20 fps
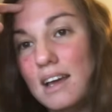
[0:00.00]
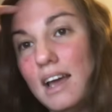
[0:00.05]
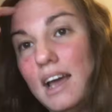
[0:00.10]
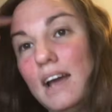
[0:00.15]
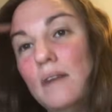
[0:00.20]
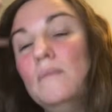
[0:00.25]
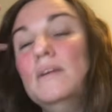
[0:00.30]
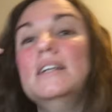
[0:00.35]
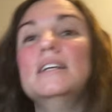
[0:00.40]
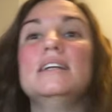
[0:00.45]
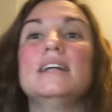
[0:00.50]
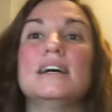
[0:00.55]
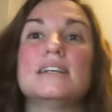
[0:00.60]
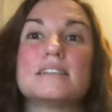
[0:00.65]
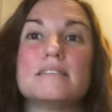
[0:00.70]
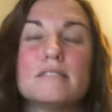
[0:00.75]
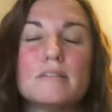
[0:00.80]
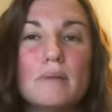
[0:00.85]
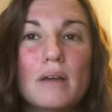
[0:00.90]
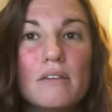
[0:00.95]
and we didn't
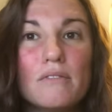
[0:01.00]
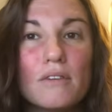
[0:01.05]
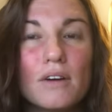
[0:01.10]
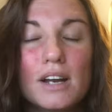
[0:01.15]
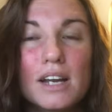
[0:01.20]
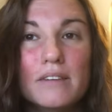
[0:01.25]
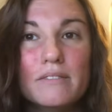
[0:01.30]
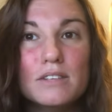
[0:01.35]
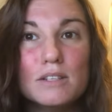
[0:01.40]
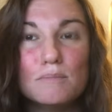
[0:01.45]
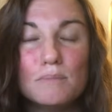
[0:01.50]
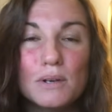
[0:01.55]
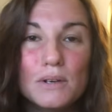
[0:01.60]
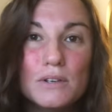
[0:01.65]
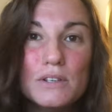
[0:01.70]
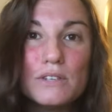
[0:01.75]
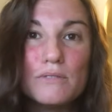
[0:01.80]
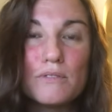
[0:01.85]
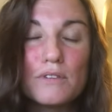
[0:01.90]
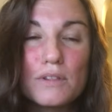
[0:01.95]
ask him to pay for any of his
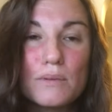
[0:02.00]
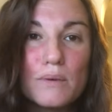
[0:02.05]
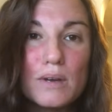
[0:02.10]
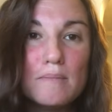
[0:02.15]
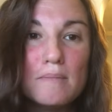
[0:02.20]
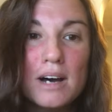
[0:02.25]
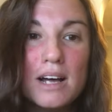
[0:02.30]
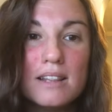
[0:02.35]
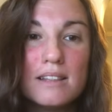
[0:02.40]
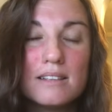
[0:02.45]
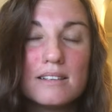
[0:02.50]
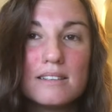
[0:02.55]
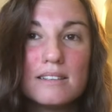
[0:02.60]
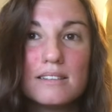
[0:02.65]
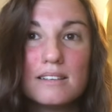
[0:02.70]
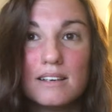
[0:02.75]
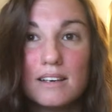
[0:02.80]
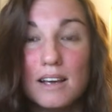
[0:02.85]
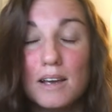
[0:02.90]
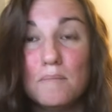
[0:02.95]
bills for 3 months